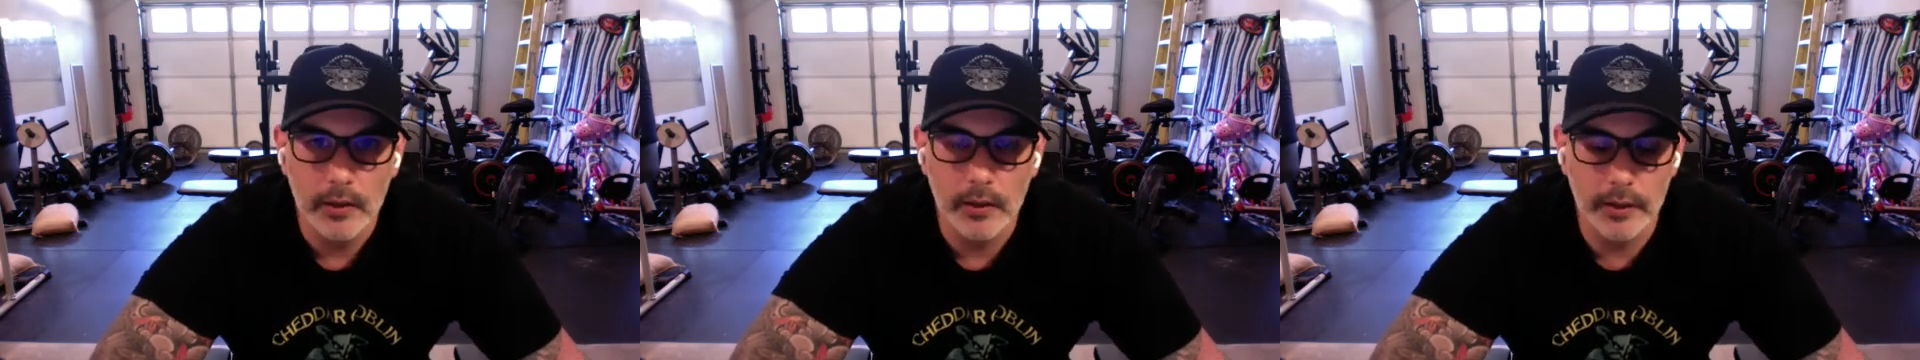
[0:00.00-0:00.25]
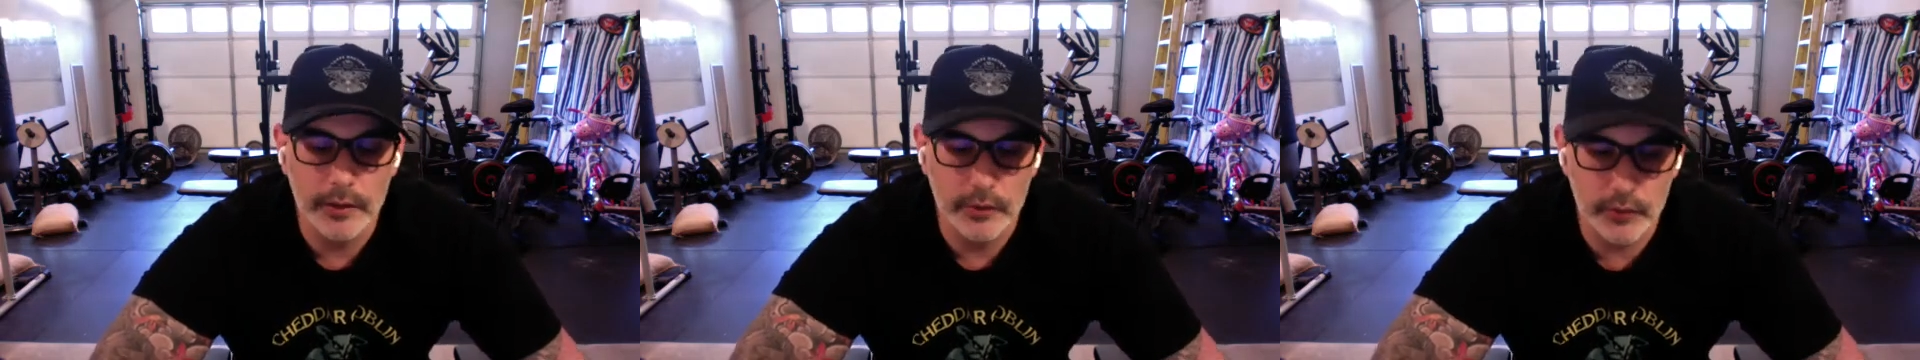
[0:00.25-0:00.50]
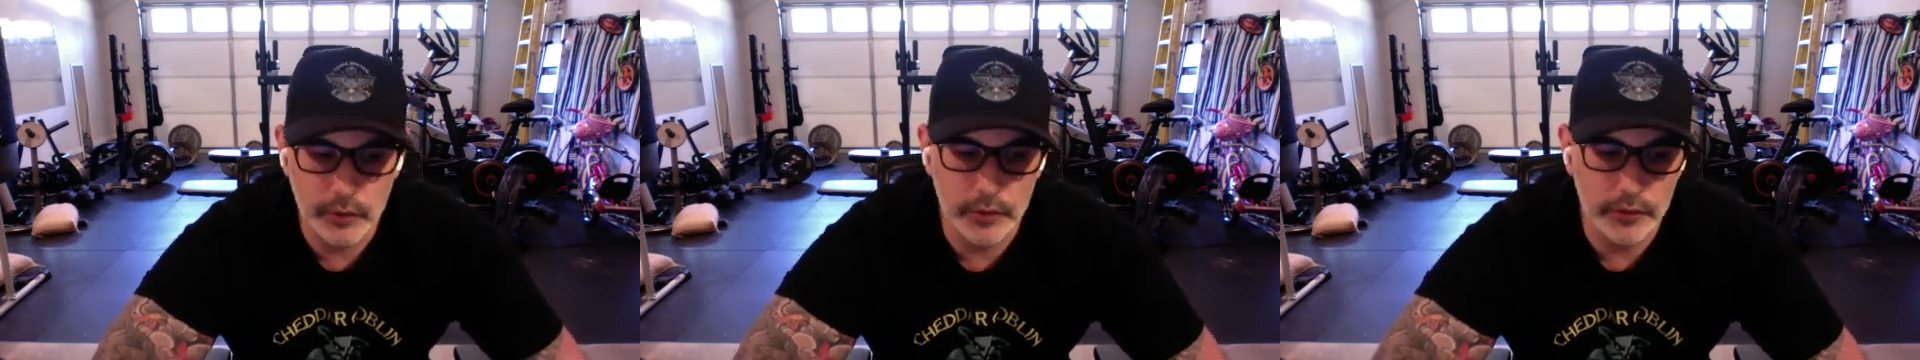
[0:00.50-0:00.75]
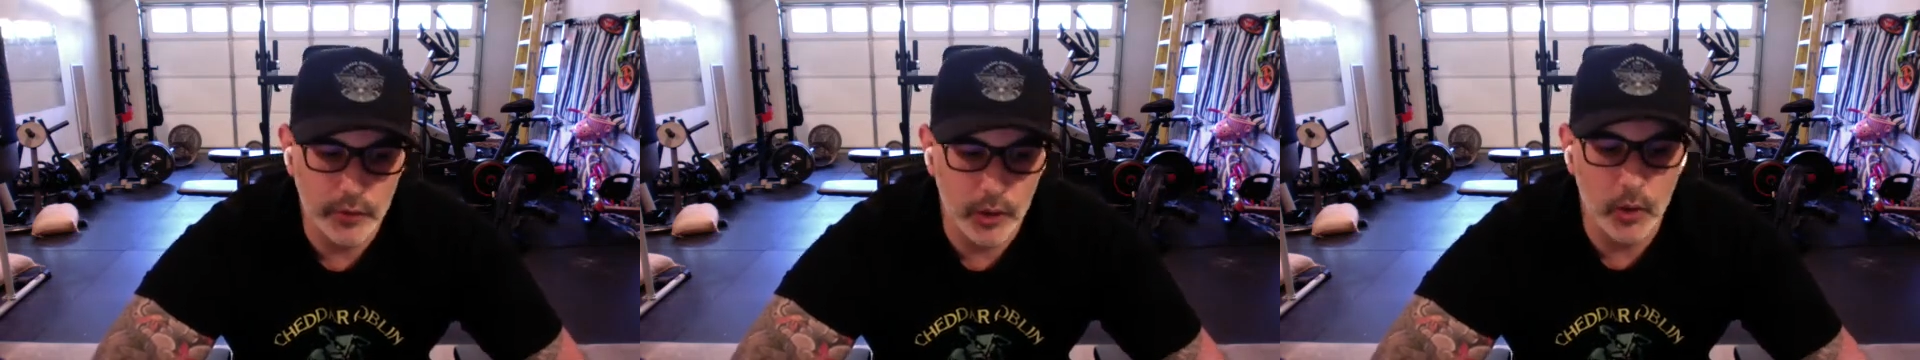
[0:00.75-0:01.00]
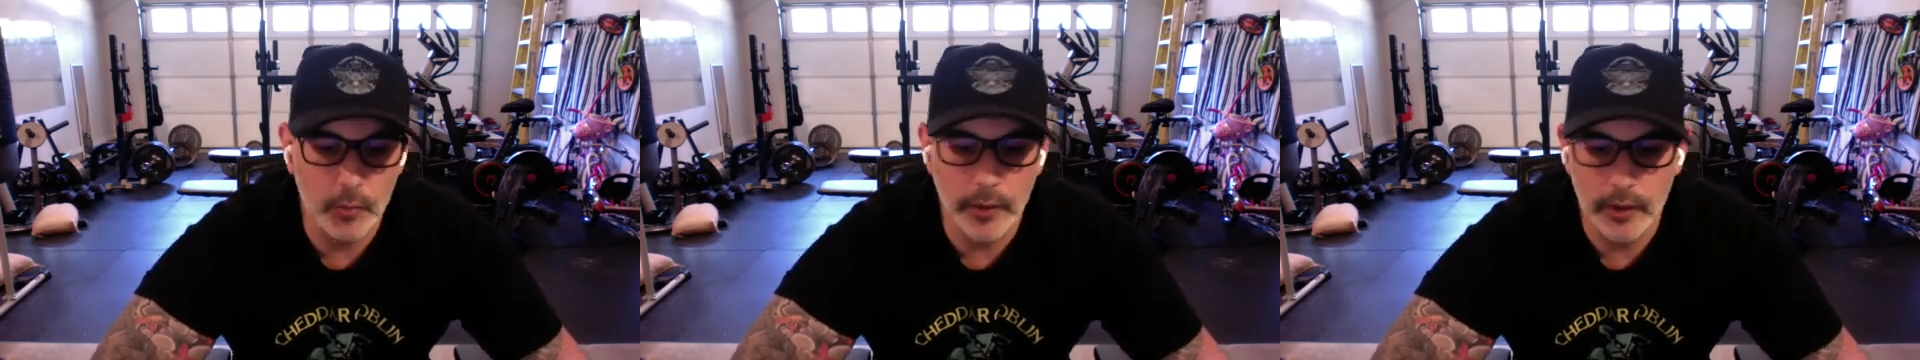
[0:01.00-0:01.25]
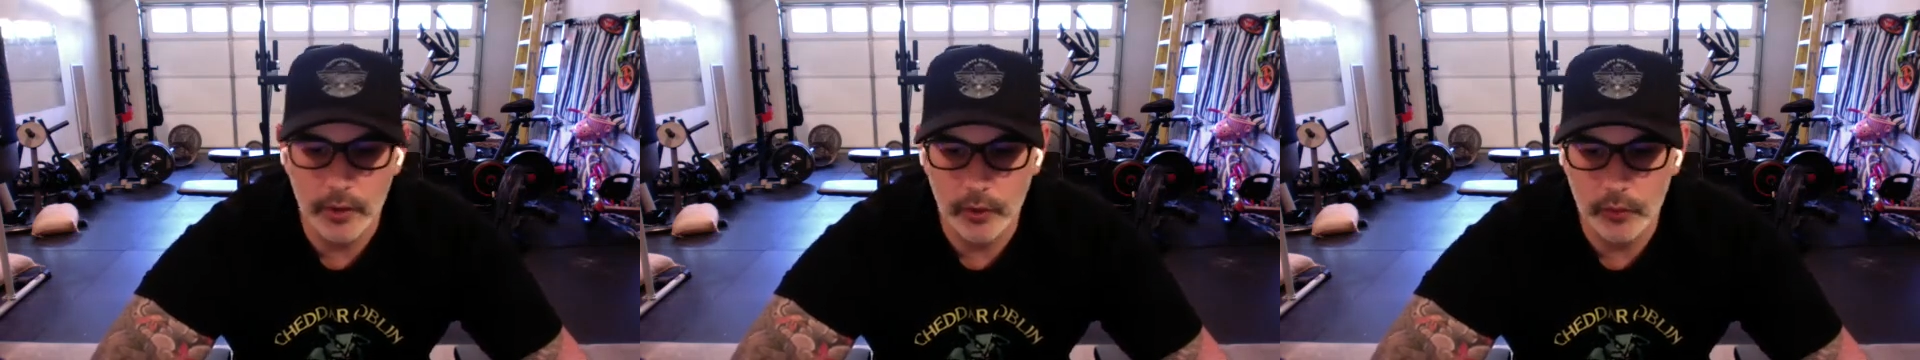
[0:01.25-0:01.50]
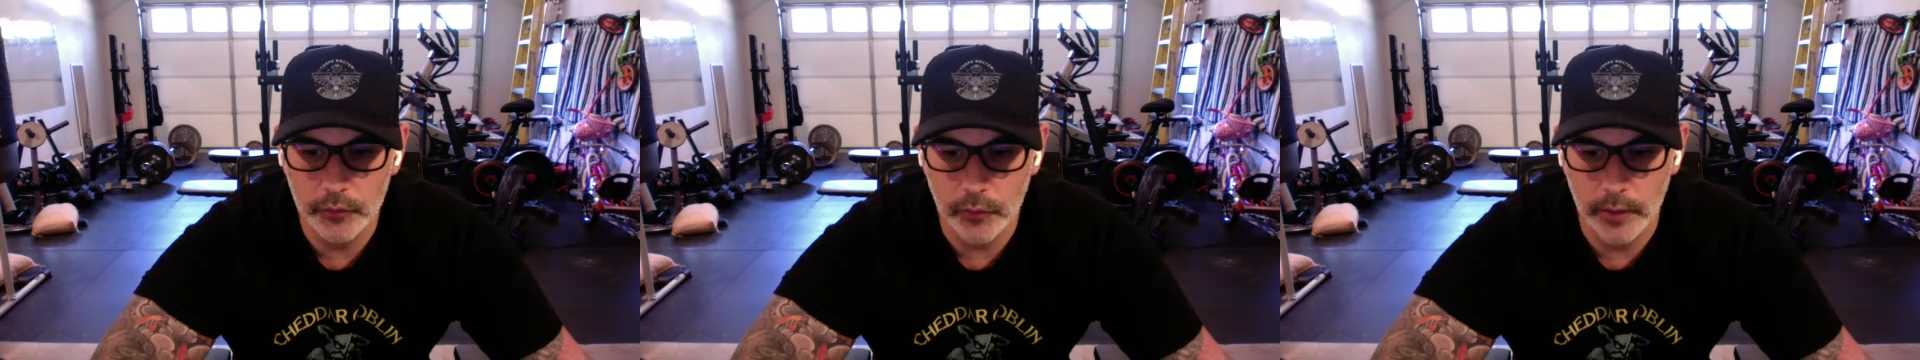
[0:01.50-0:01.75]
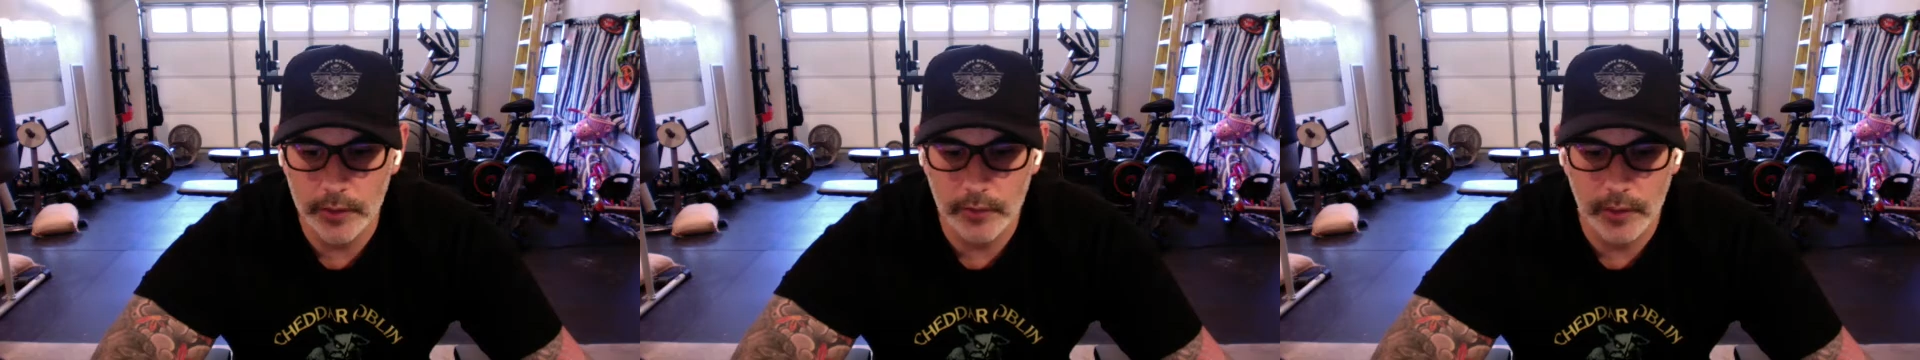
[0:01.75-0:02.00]
like do this all on my own.
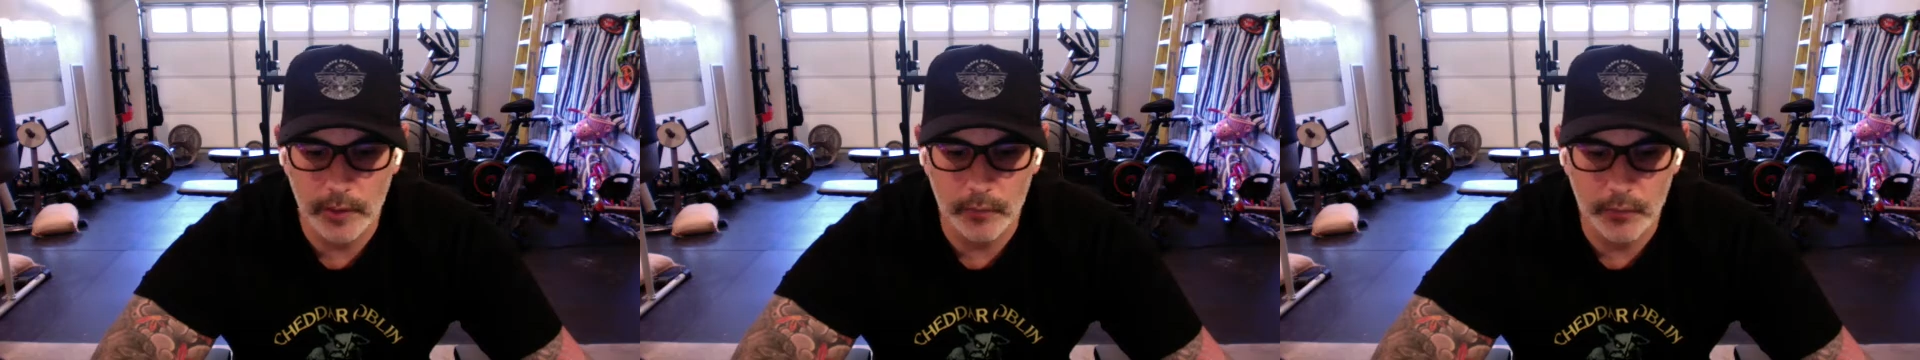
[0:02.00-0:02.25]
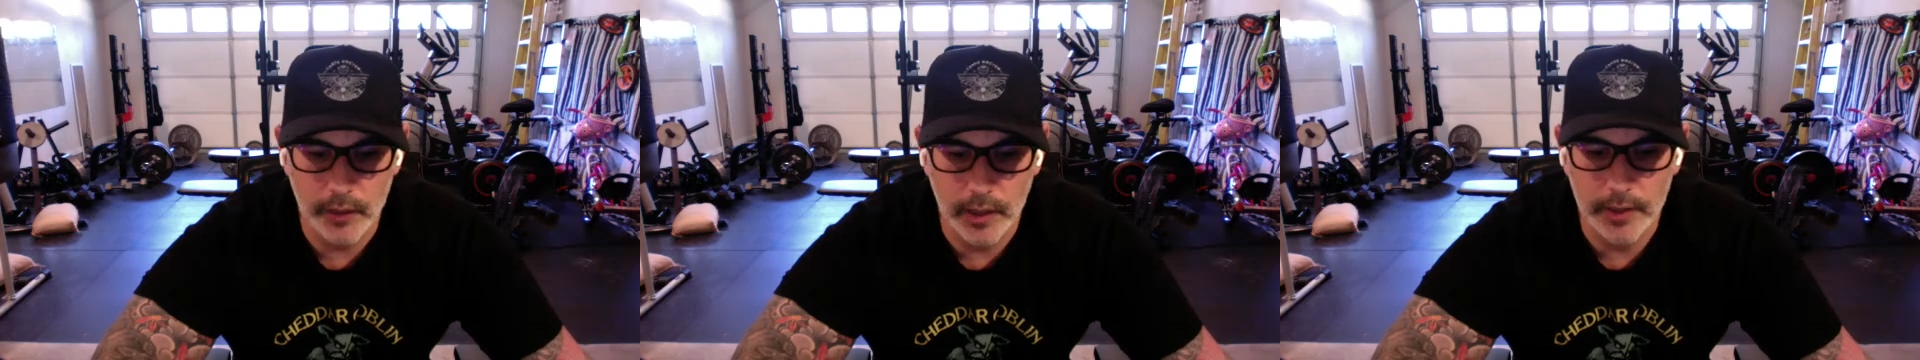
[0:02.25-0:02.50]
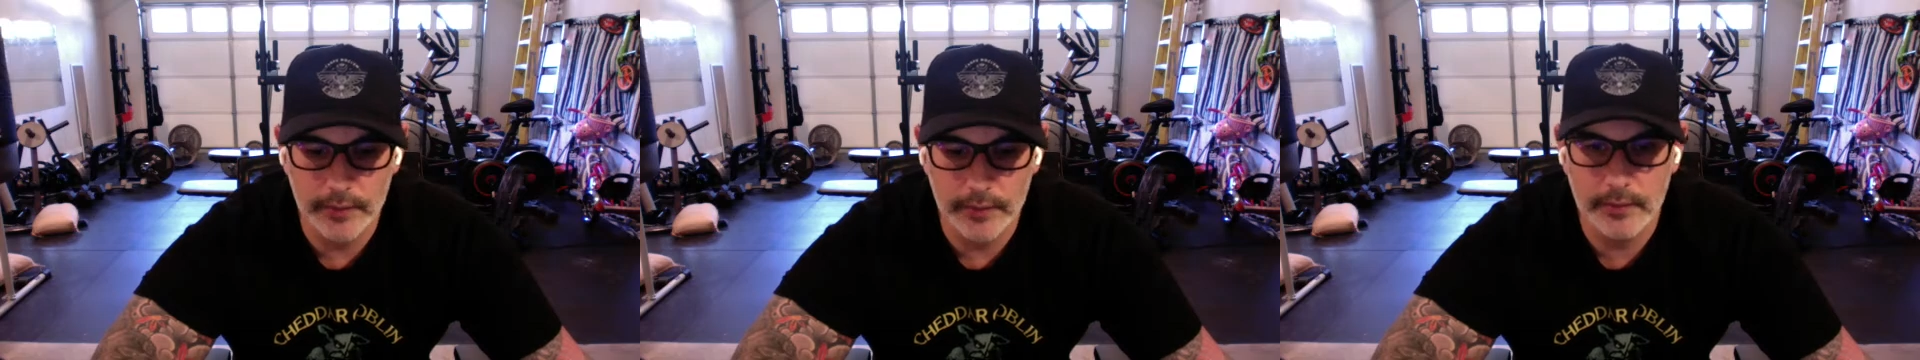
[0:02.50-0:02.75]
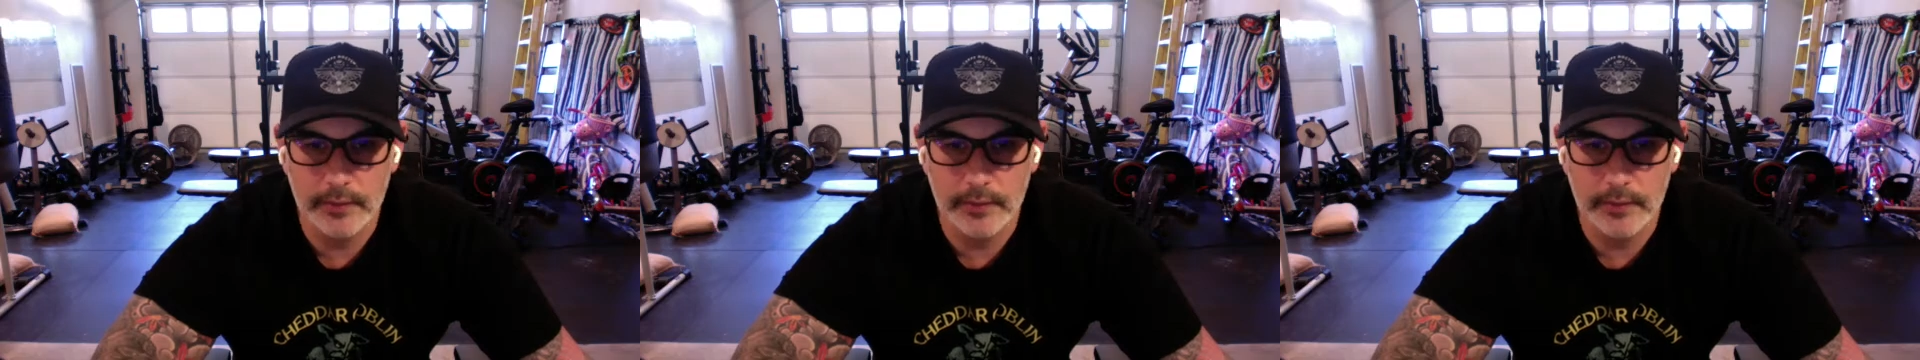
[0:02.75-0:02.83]
So I'm not